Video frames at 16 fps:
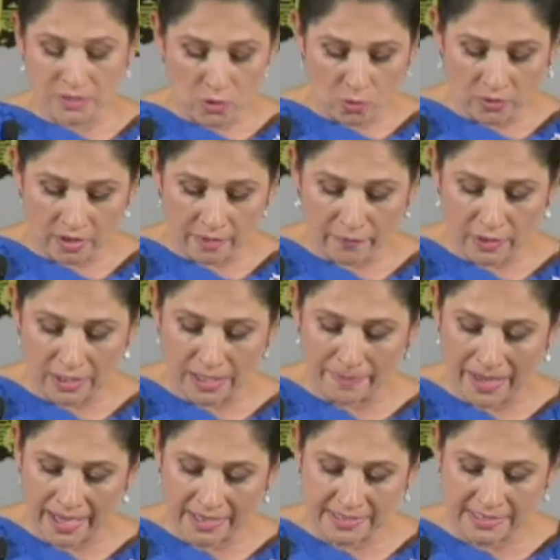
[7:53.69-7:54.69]
told Governing
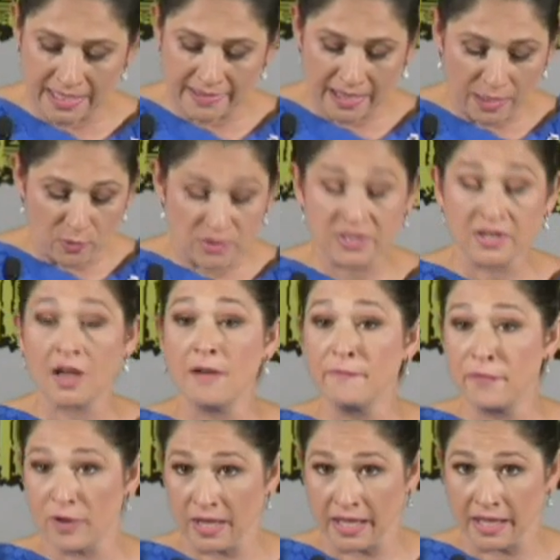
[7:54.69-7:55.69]
Magazine that it was
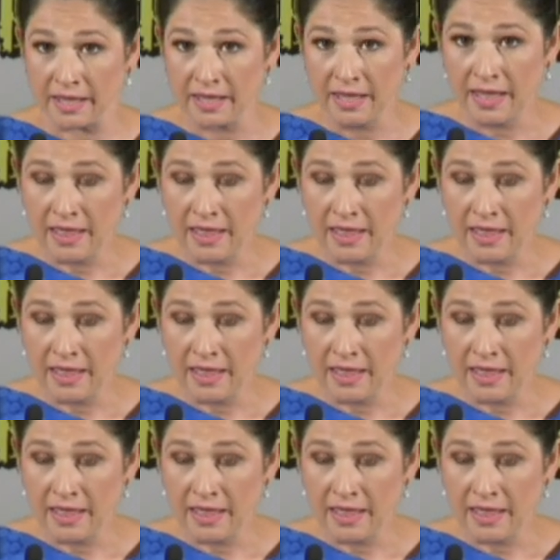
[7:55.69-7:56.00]
comforting